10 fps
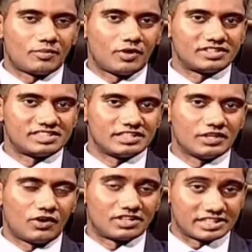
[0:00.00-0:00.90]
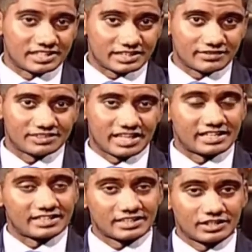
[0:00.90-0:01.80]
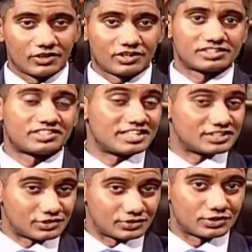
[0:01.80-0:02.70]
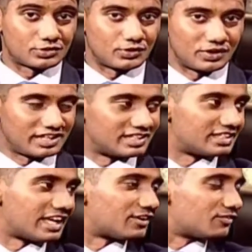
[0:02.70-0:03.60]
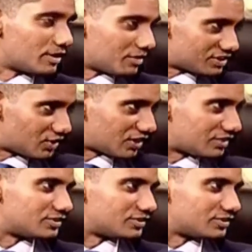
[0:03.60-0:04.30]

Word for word: Policy Alternatives and not a stranger to the show either. Thank you very much, Doctor, for